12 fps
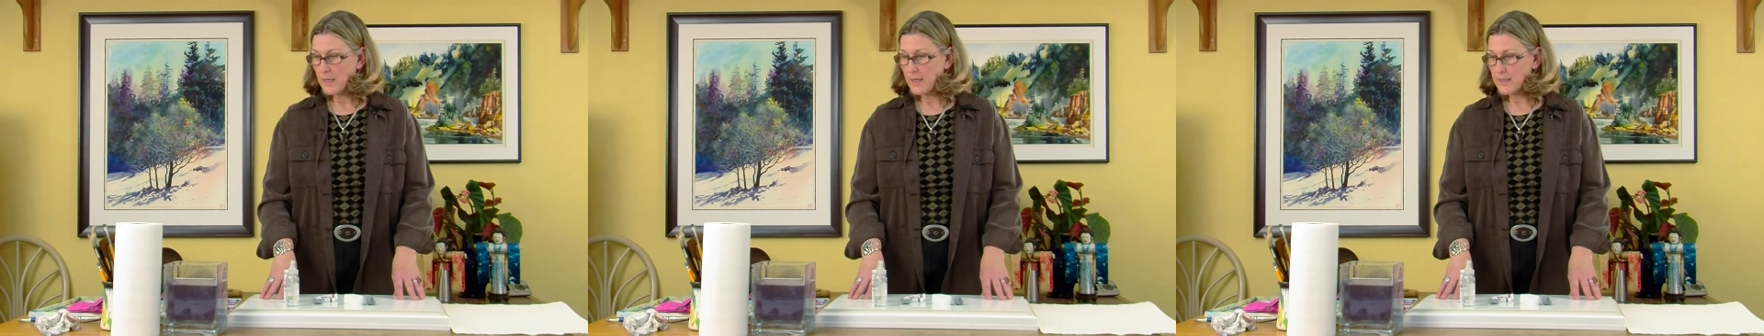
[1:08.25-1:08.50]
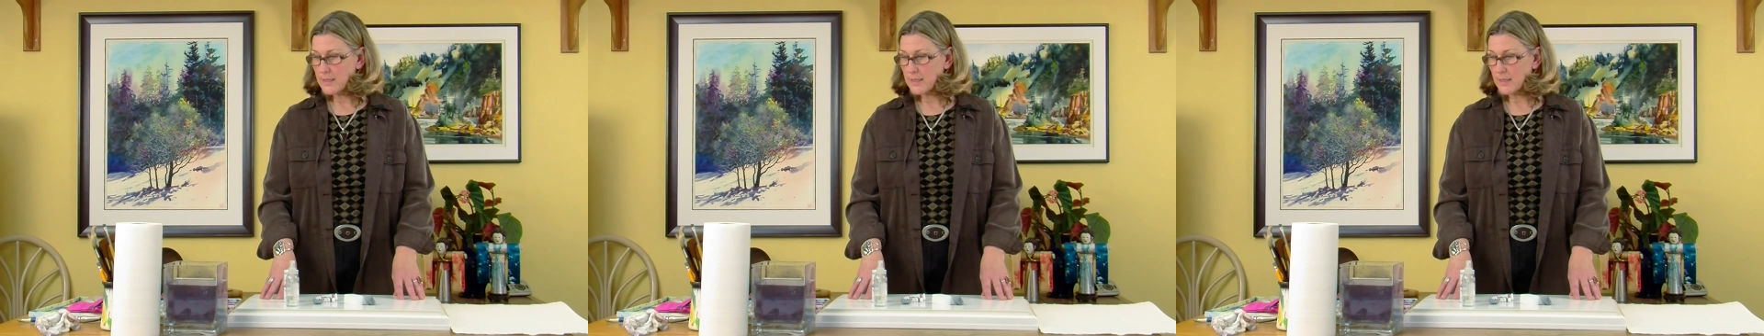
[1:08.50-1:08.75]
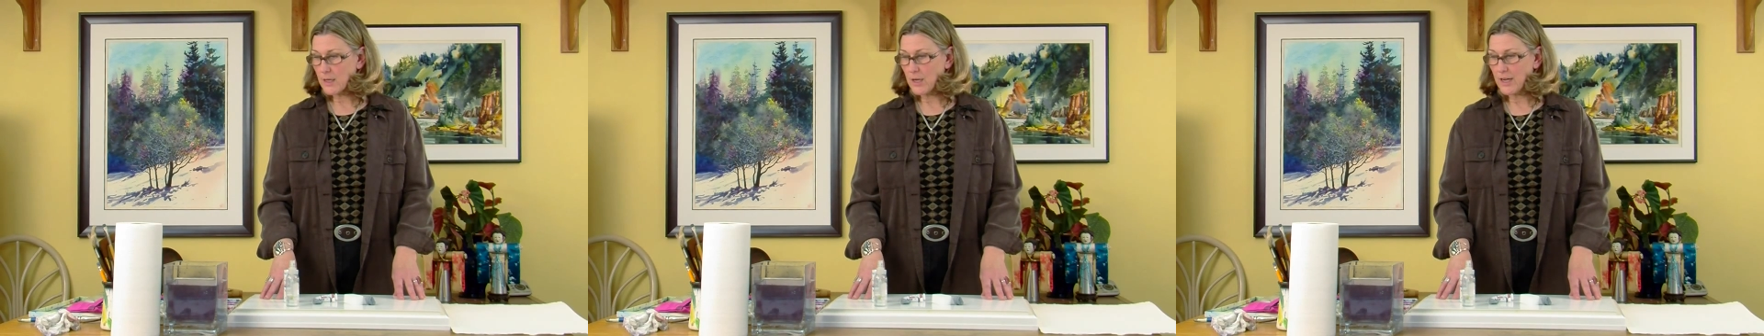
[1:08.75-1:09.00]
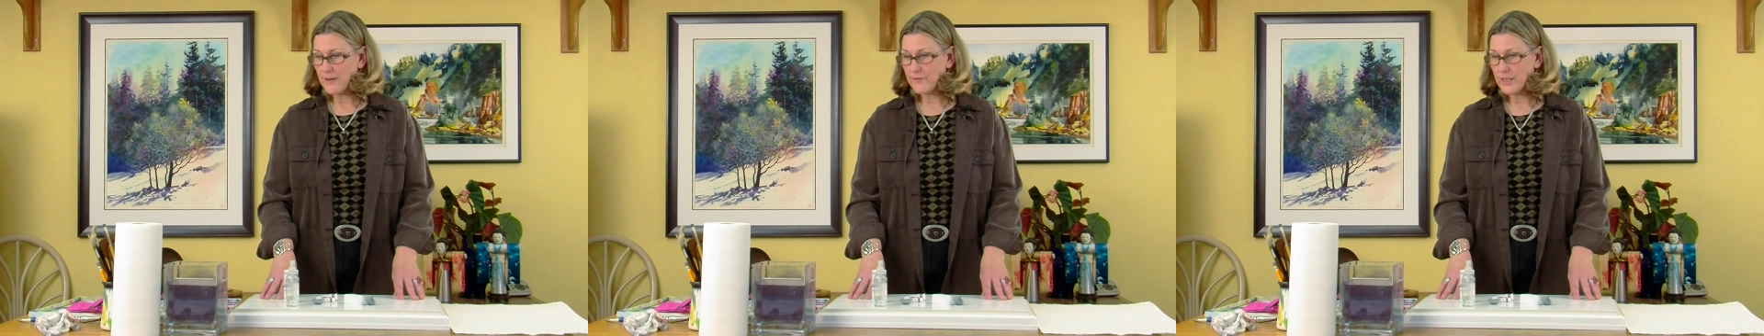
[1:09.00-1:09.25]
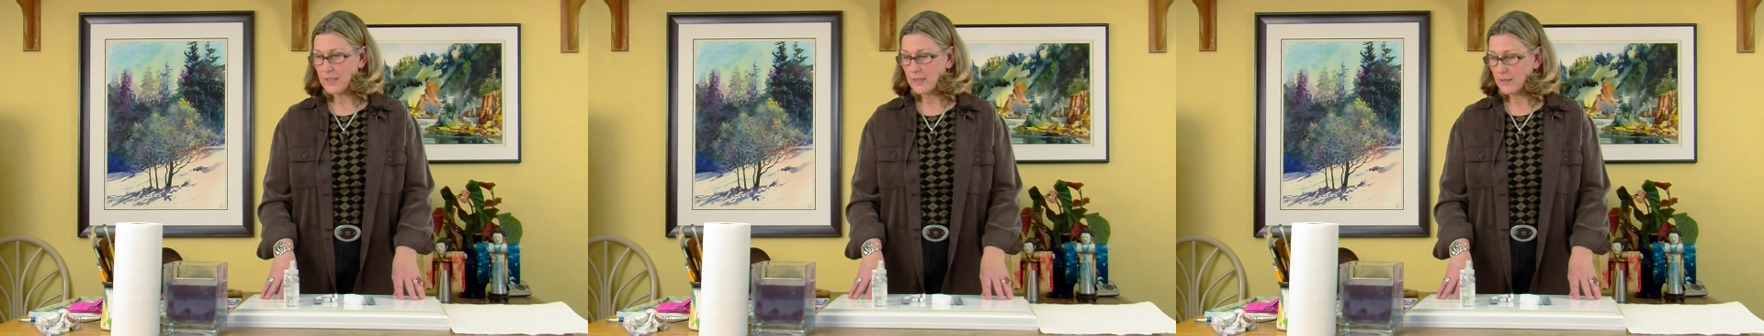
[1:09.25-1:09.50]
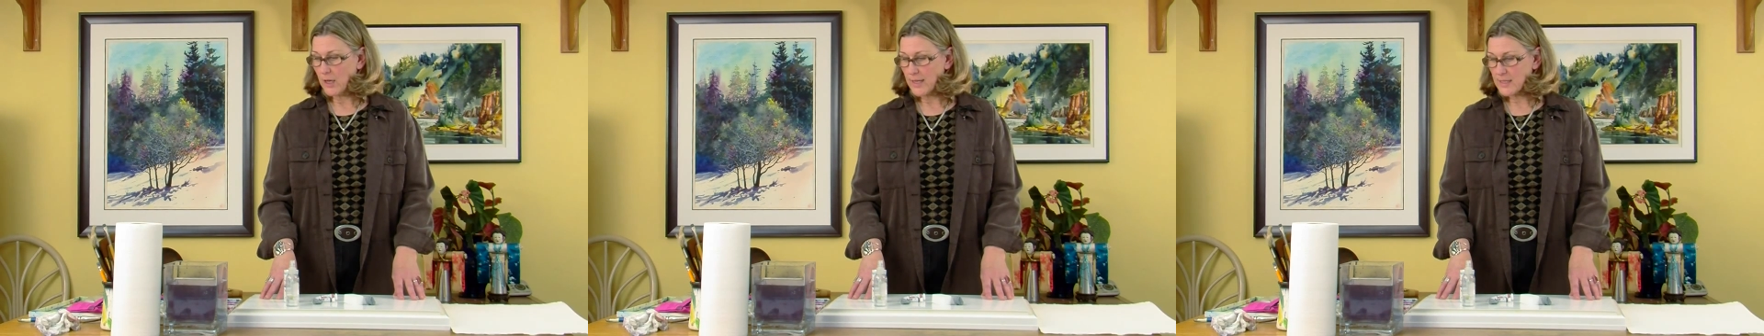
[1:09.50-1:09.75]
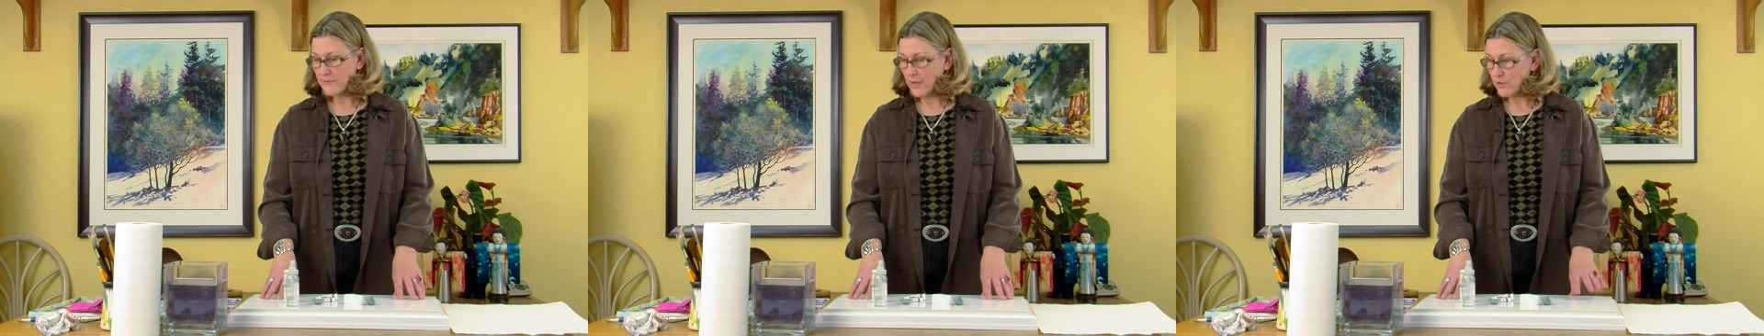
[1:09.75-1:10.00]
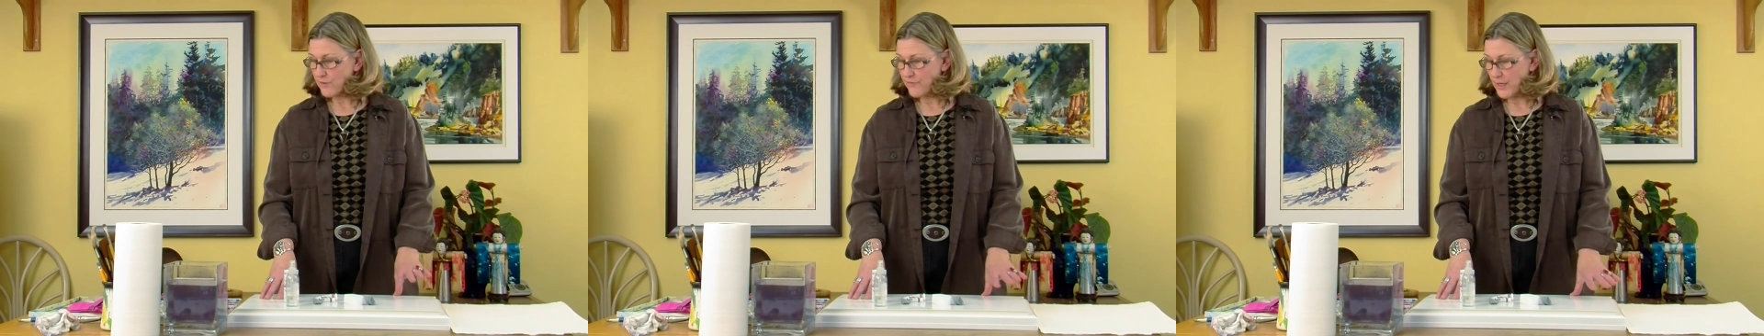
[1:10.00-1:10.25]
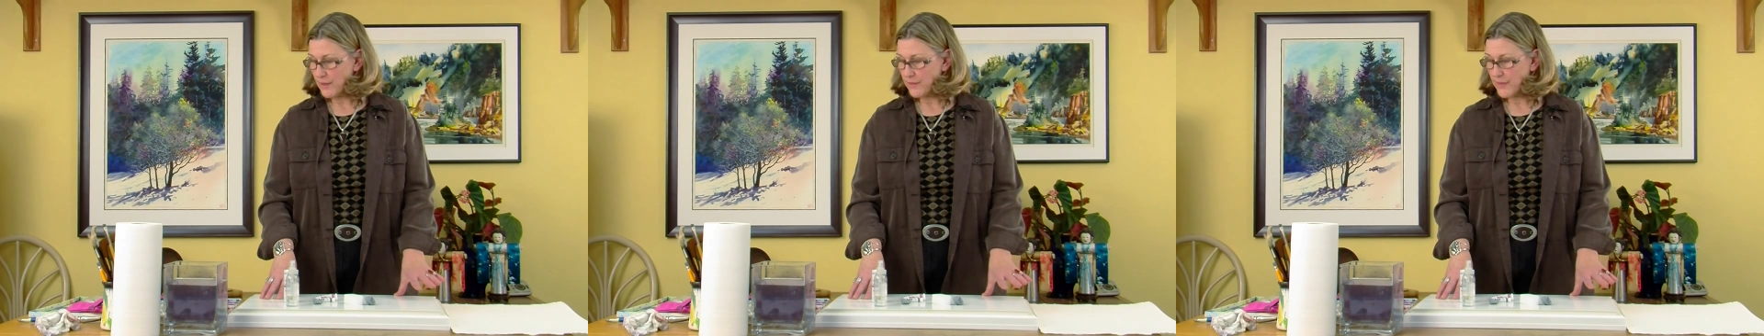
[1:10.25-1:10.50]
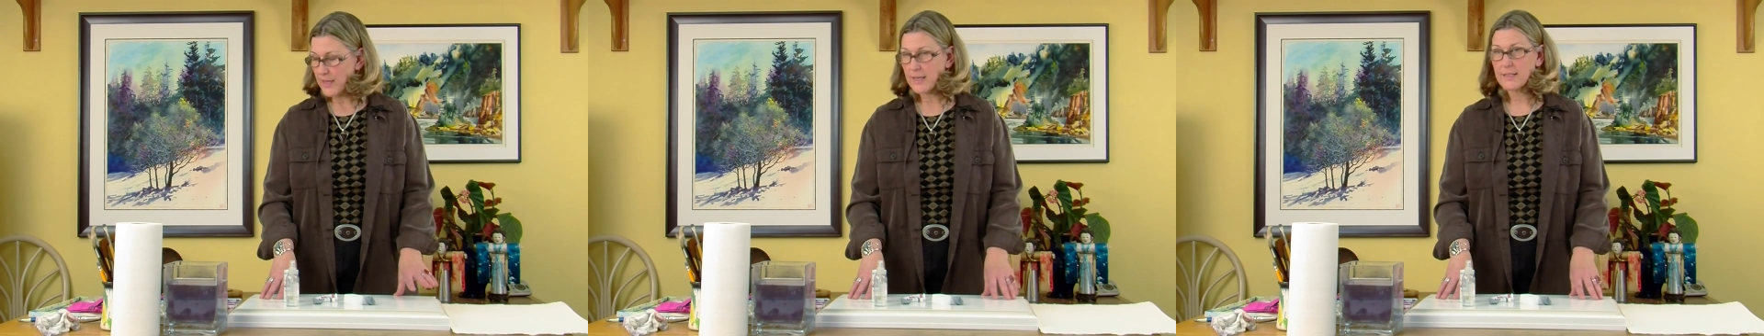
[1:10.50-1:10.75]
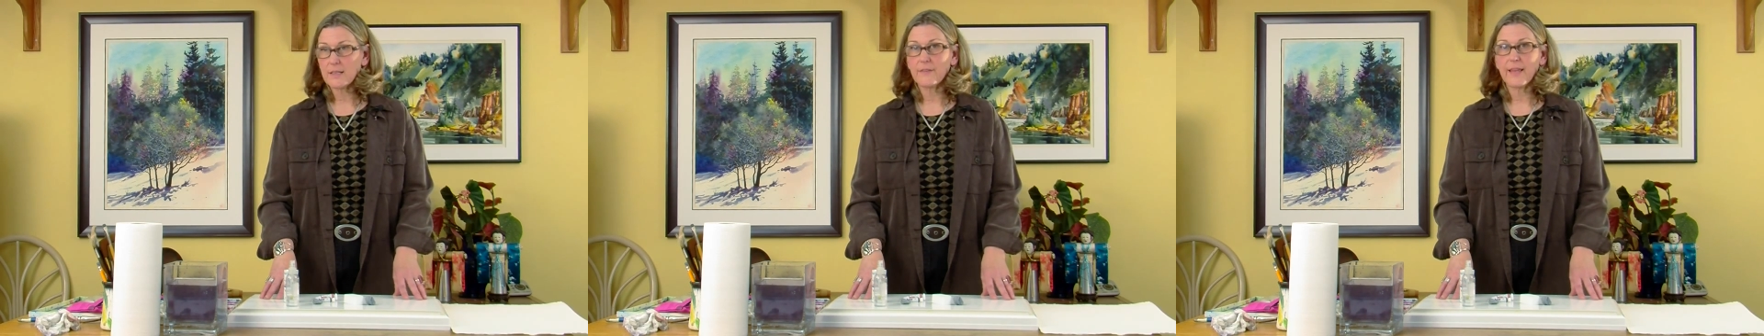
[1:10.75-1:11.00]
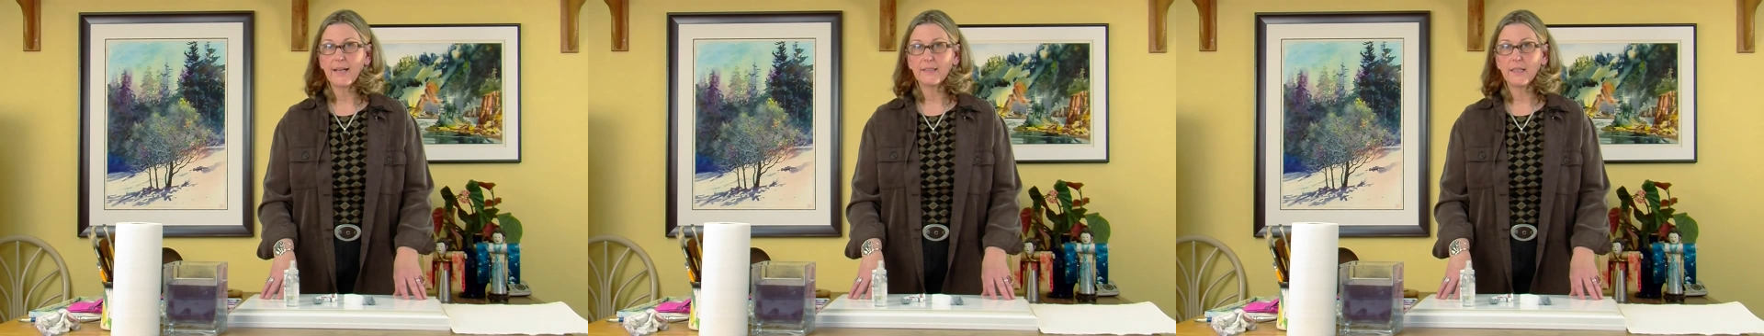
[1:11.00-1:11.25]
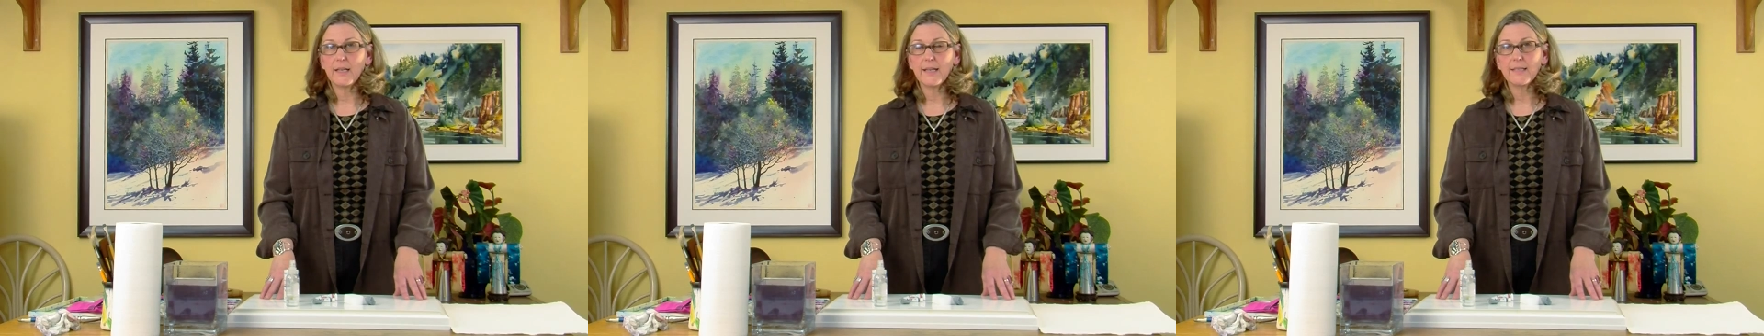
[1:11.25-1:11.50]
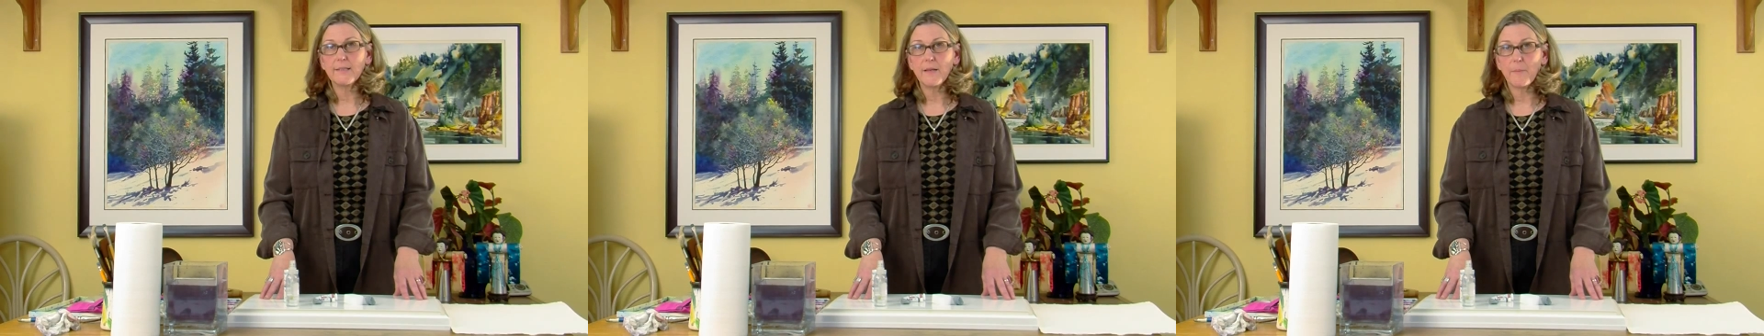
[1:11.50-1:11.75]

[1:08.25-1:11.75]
instant coffee, lots of other fun things on that line.